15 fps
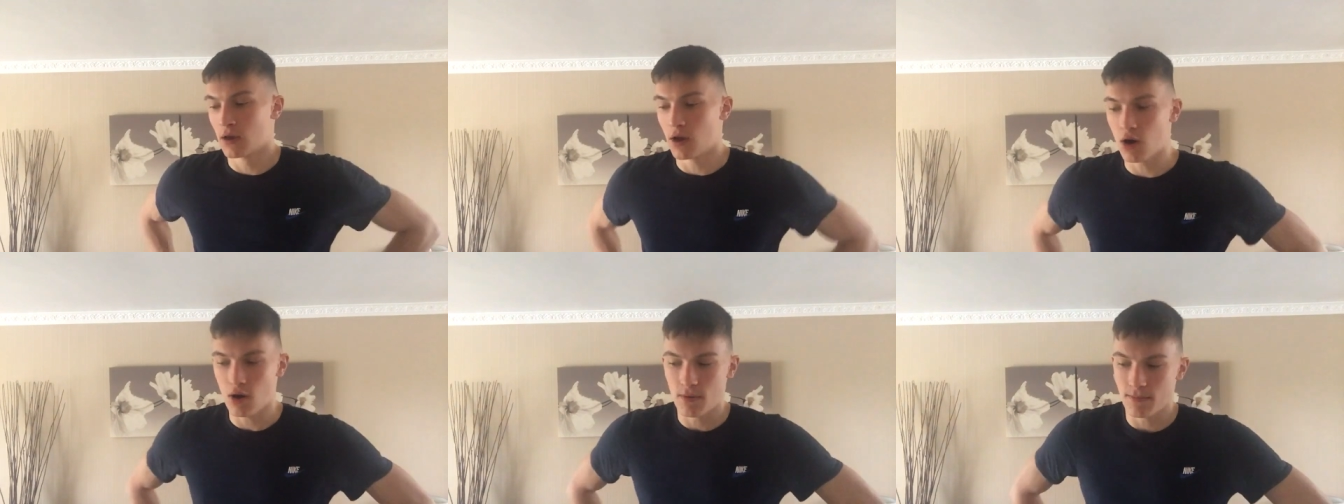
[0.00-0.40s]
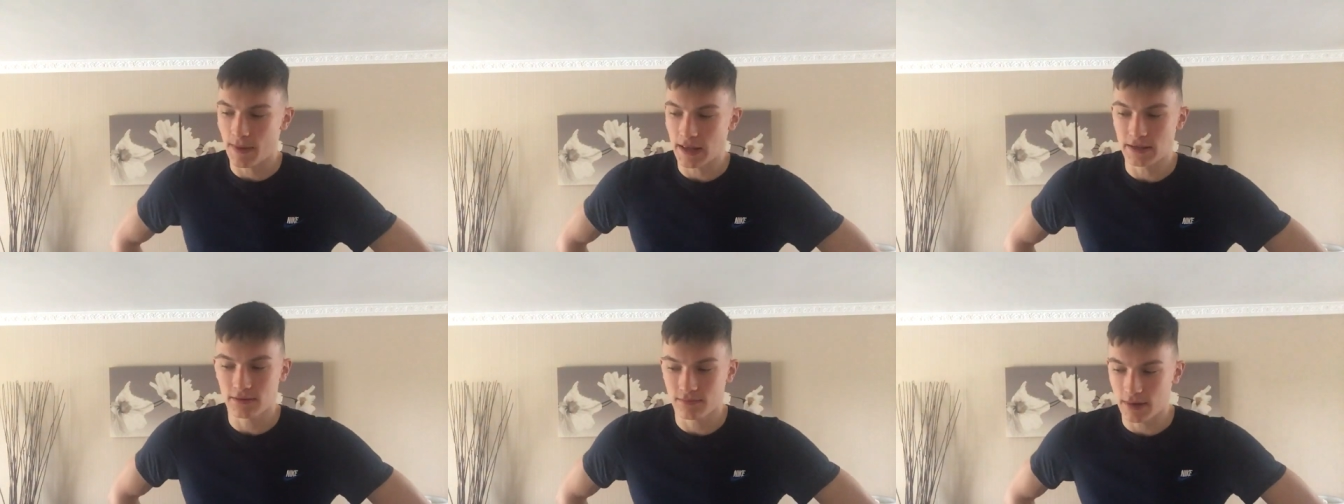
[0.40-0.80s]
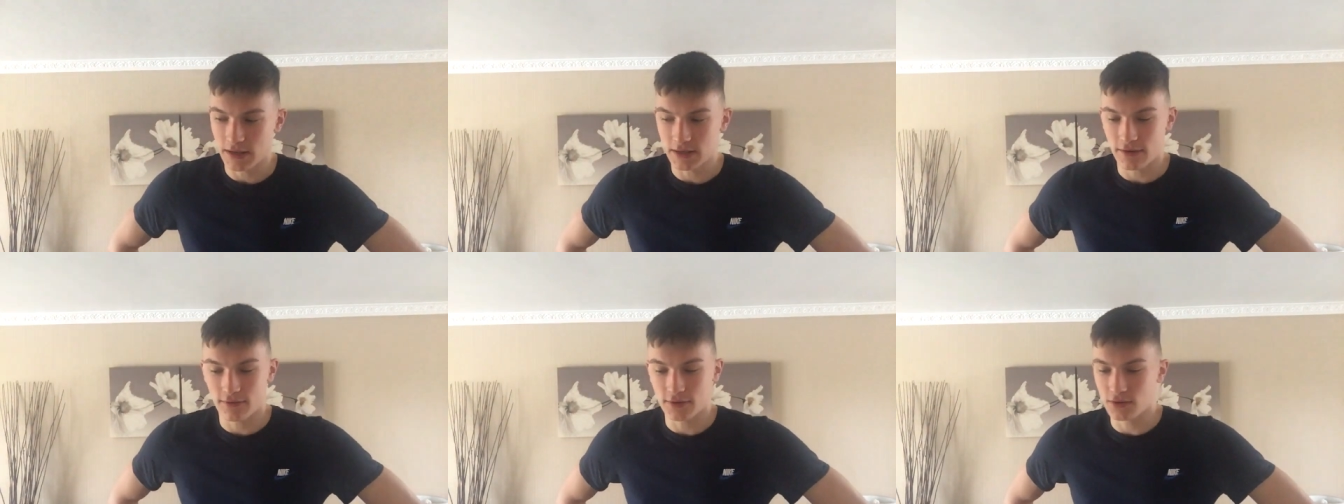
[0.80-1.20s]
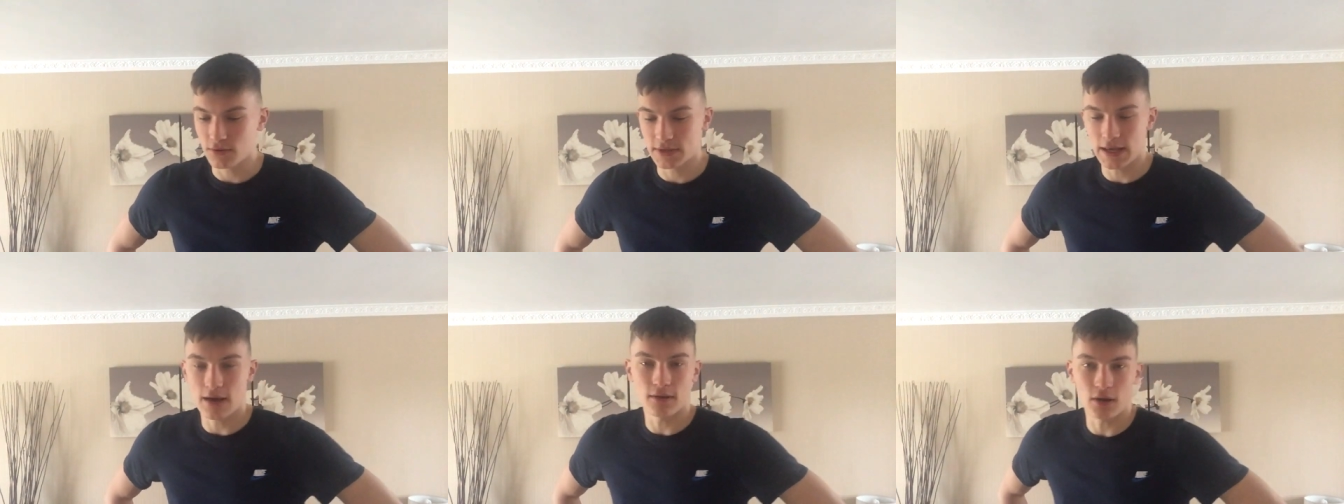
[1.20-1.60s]
oh, Ben Jeffrey's
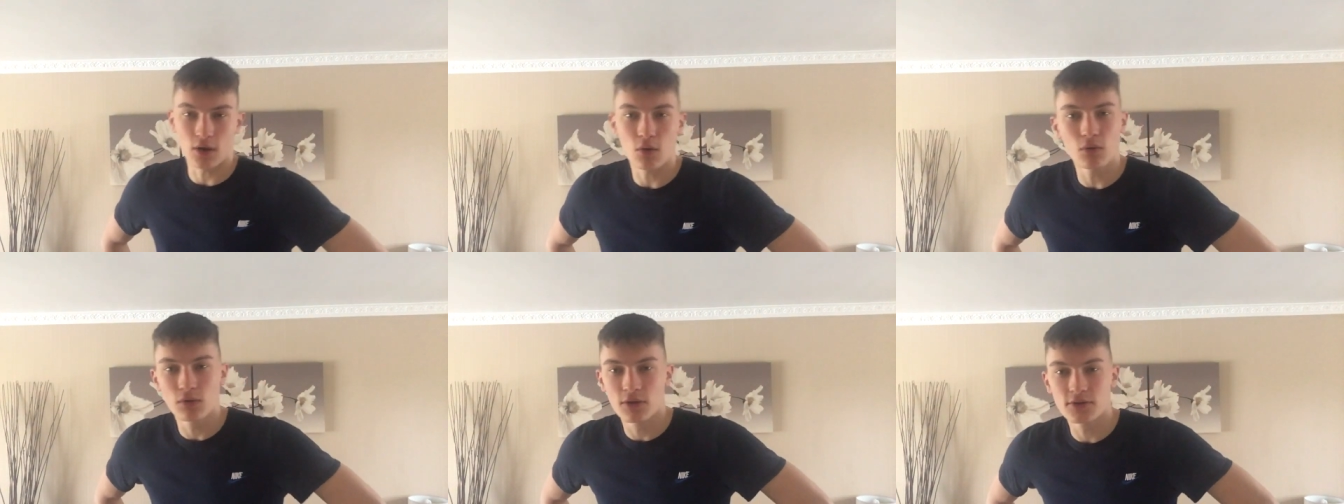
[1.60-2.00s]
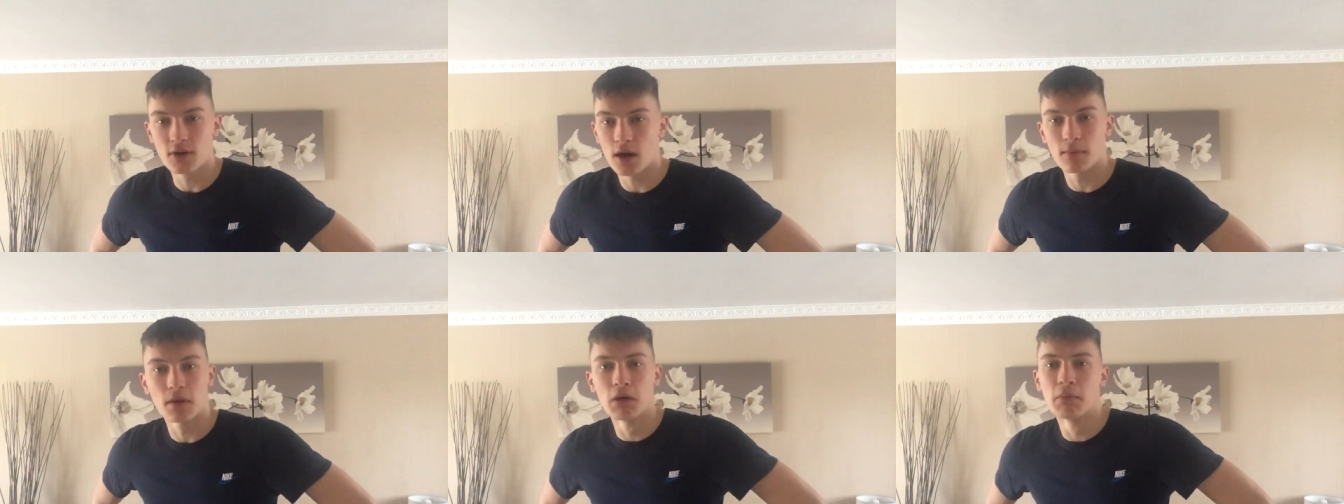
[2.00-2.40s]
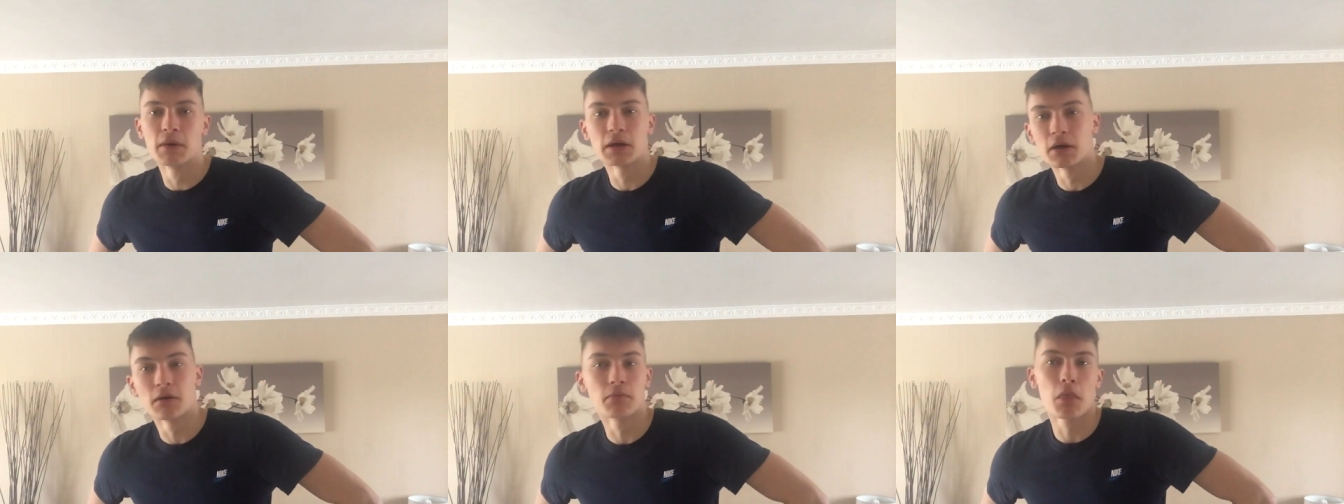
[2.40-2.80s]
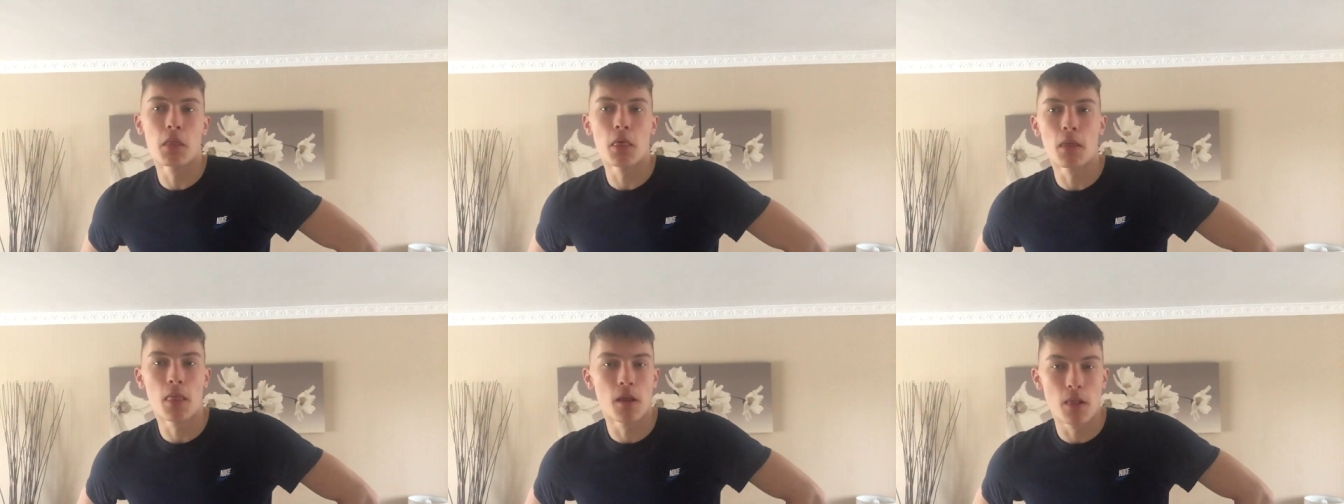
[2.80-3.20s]
always out, like, all the time, like, oh my god, blah,
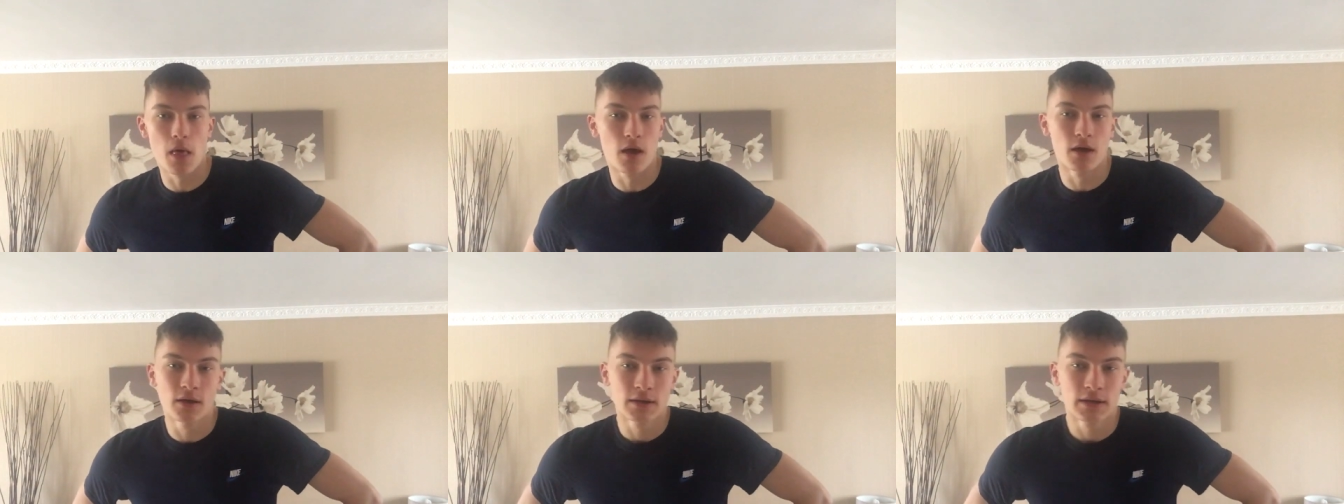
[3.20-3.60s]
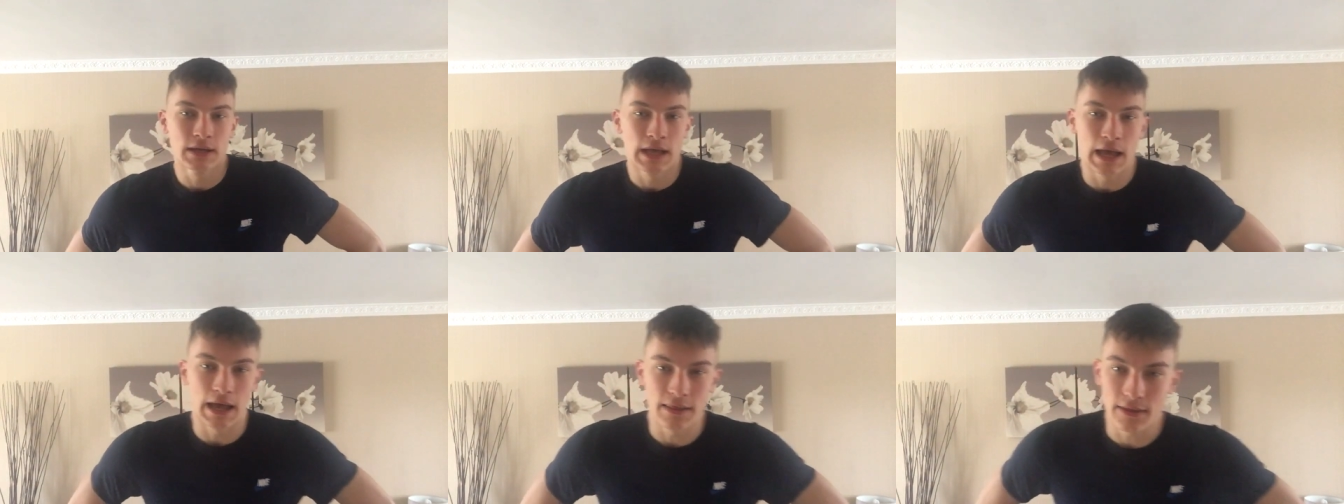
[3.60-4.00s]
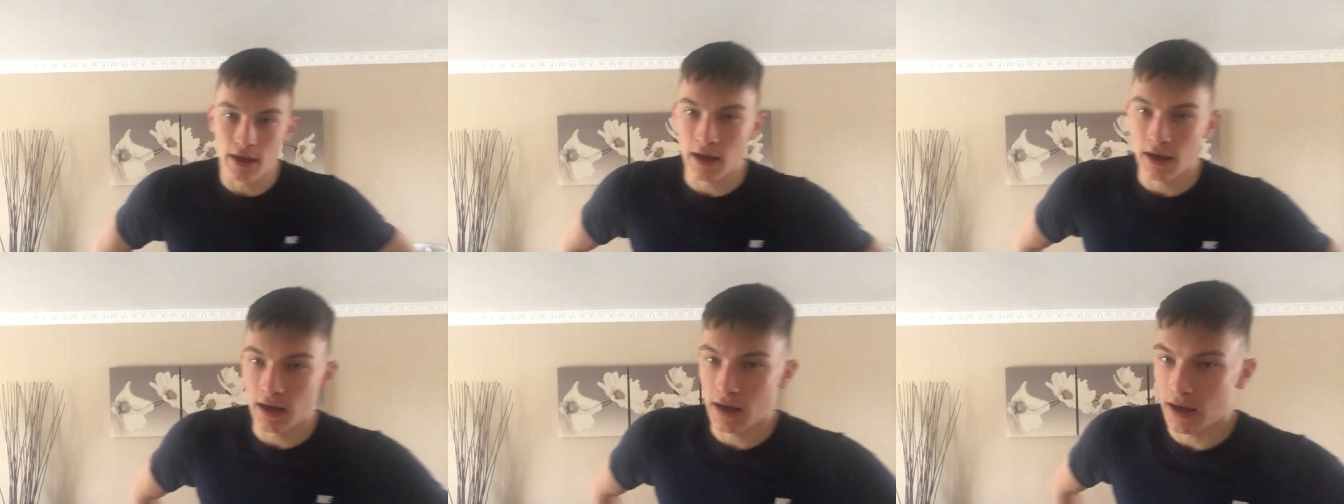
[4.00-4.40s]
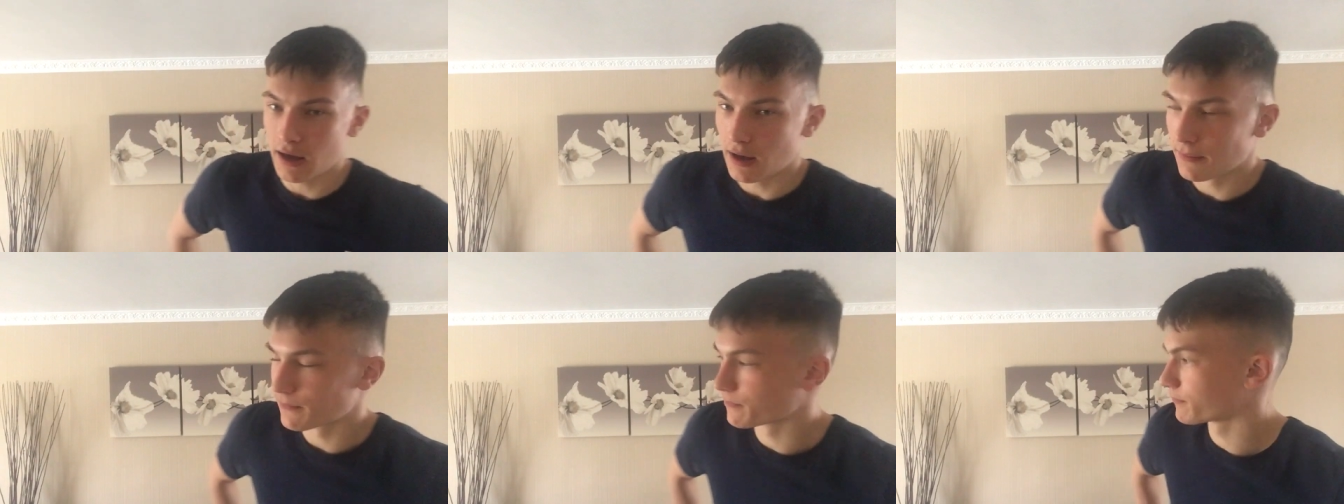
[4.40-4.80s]
blah, blah, blah.
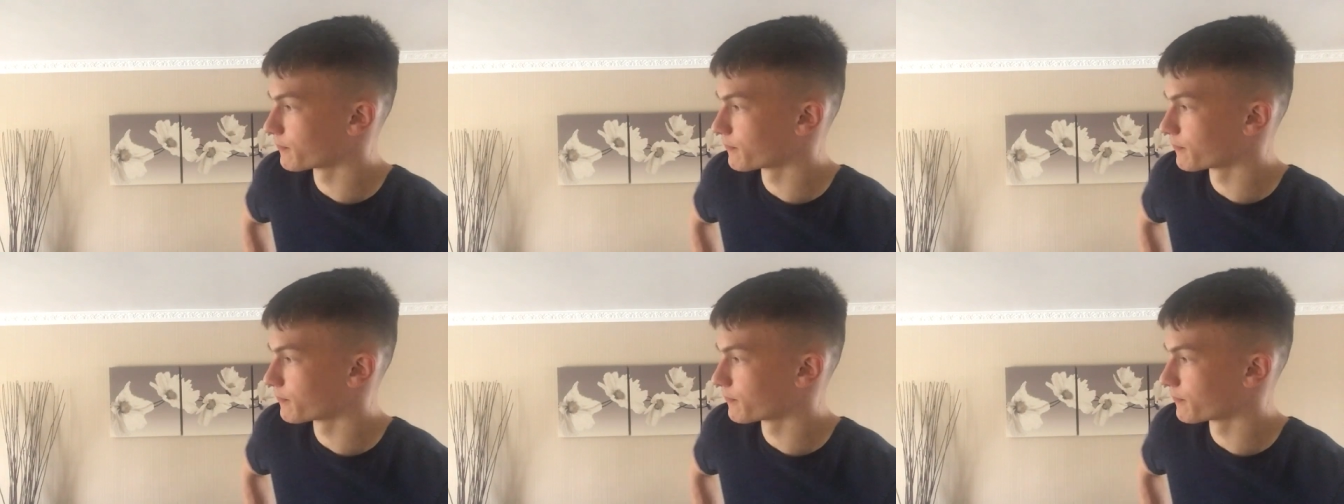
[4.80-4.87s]
And,